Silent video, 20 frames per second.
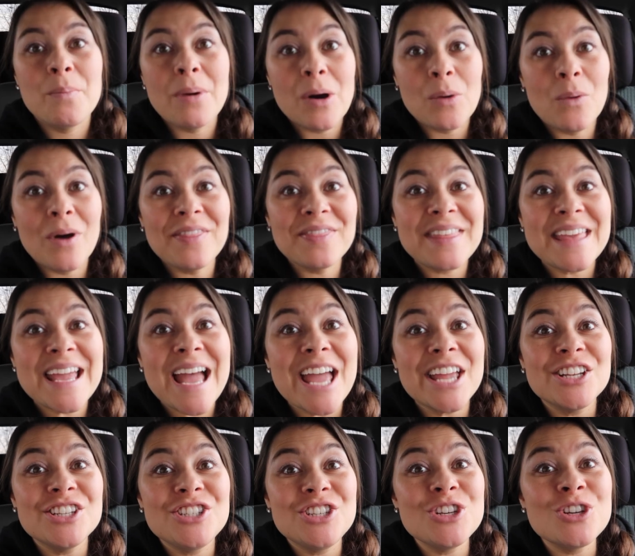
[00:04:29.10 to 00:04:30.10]
But one thing
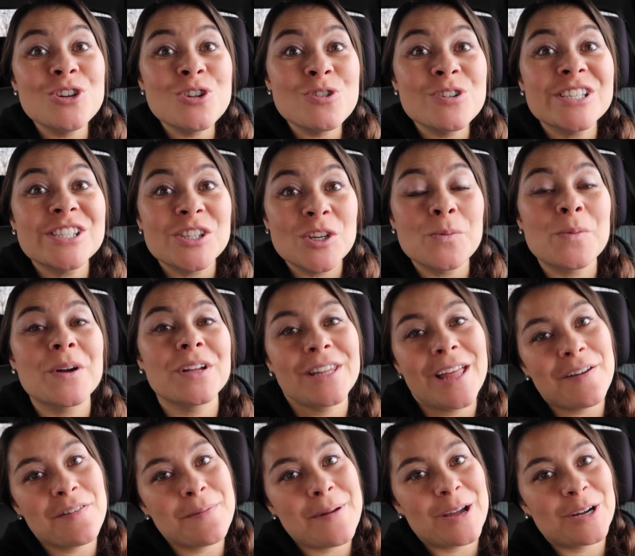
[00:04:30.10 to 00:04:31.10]
I do super
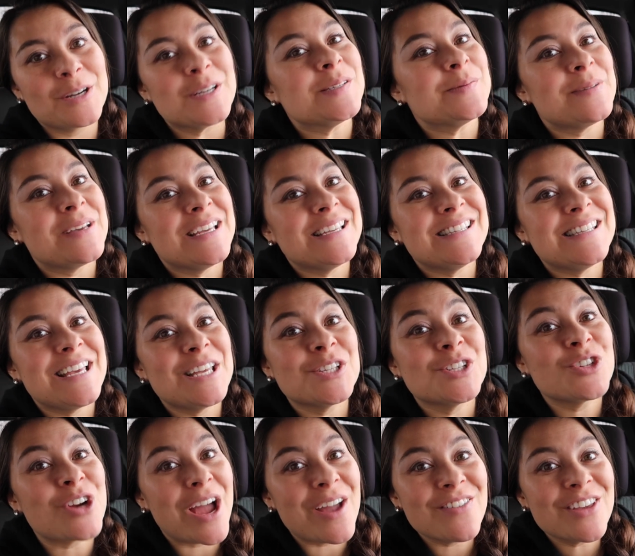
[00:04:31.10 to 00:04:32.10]
love about Christmas
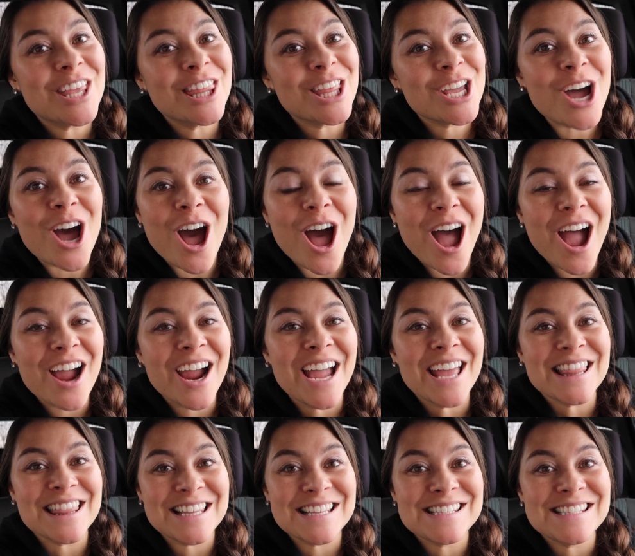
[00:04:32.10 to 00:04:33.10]
is driving in the car
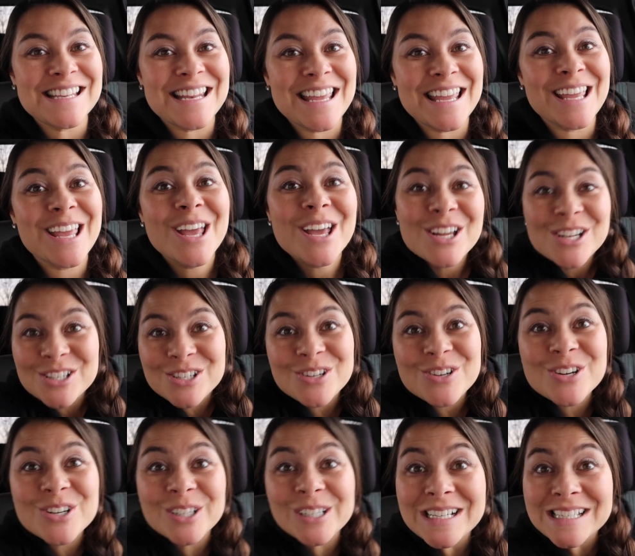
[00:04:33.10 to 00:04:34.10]
and listening
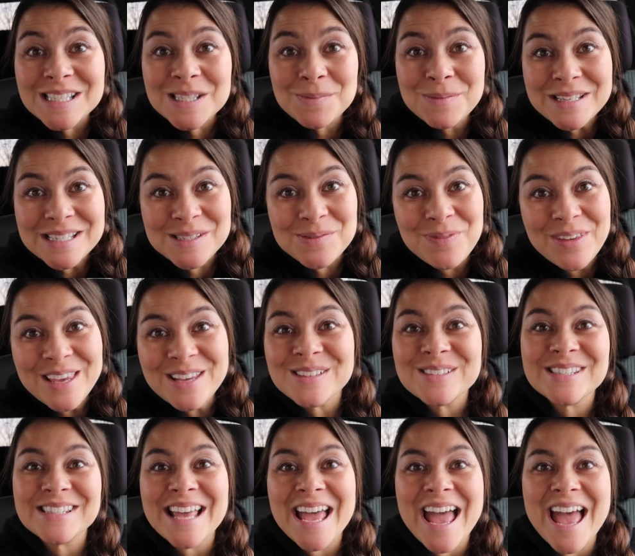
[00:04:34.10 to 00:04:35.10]
to Christmas
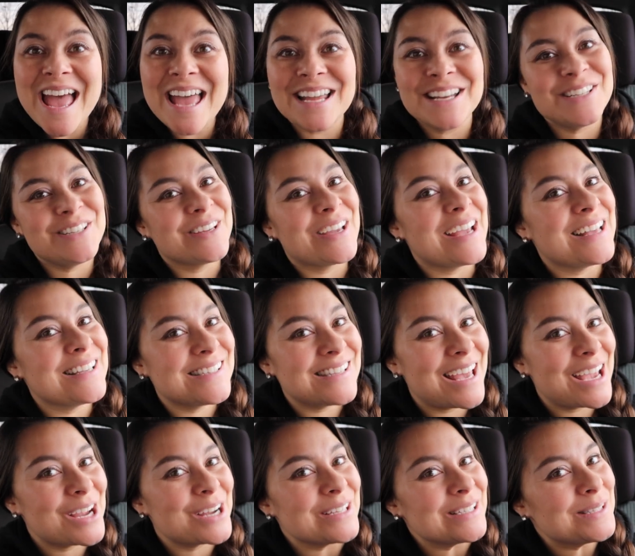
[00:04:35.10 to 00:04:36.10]
music. Do you guys
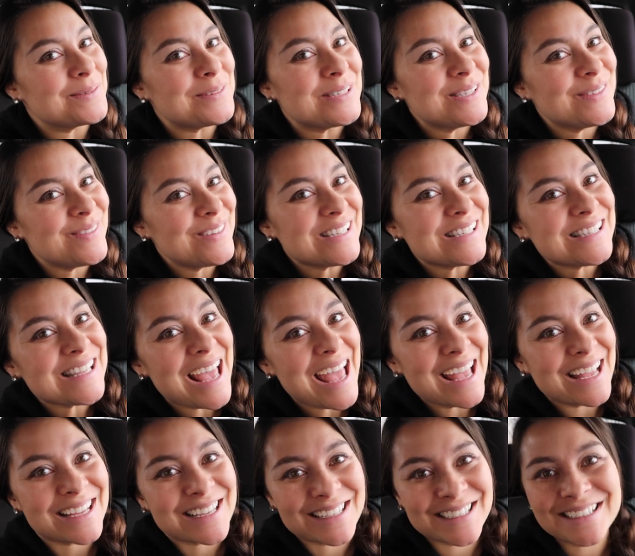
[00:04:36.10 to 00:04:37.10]
like Christmas
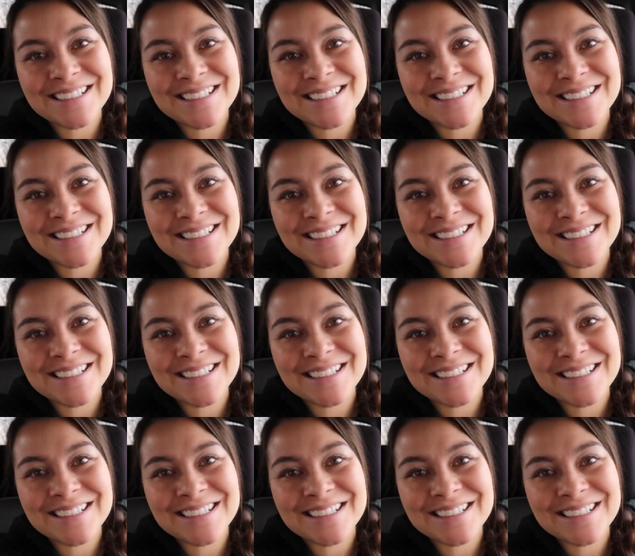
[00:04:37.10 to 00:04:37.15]
music?